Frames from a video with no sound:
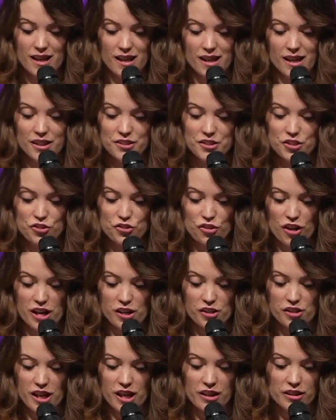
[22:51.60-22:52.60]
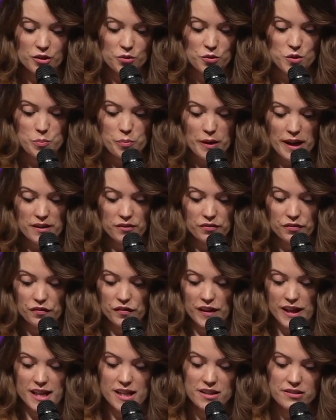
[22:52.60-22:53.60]
onto dry ground. It was by
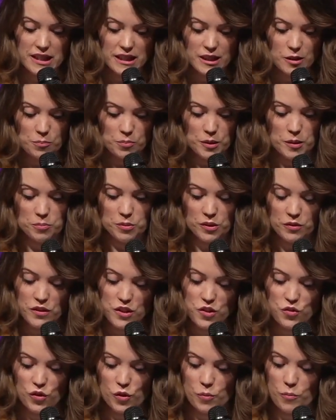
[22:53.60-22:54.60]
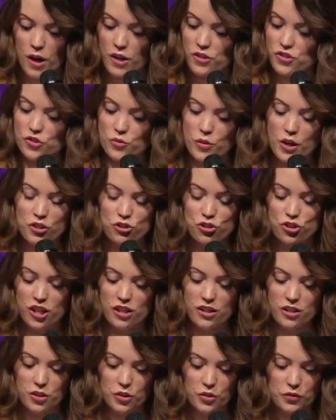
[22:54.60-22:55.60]
faith that the people of Israel marched around
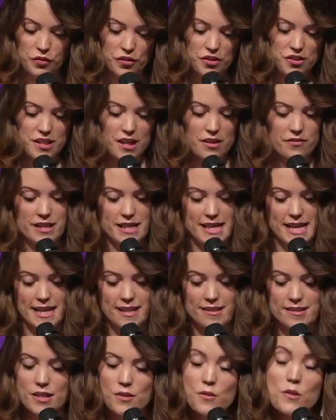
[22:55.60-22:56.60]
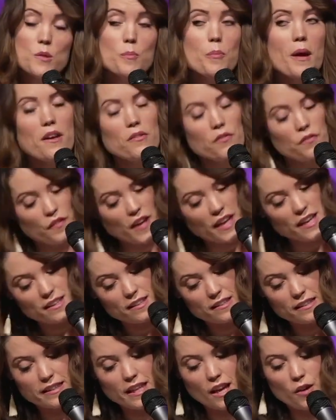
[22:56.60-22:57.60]
Jericho for 7 days. It was by
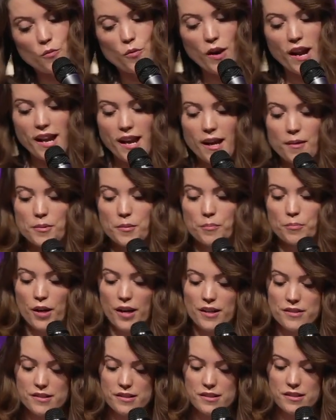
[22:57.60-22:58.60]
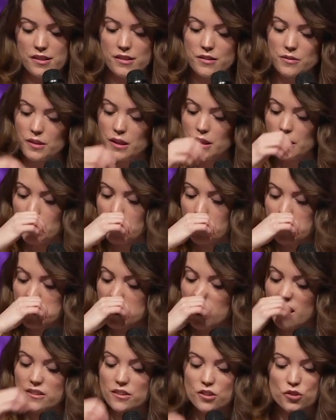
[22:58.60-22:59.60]
faith that Rahab the prostitute was
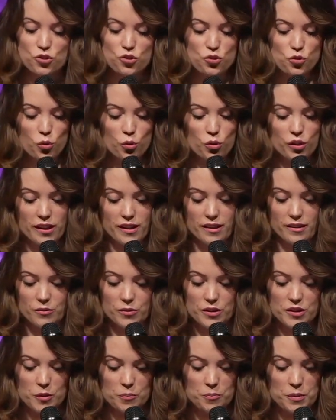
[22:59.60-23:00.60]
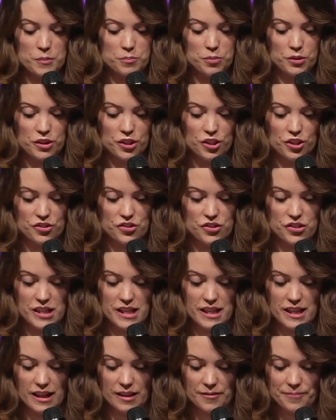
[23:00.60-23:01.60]
not destroyed with the people in her
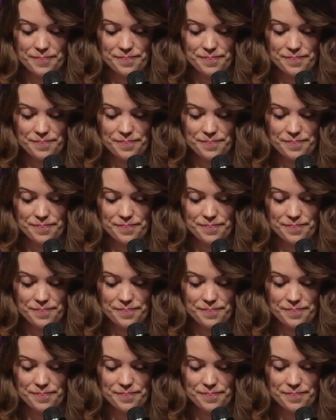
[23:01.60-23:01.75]
city.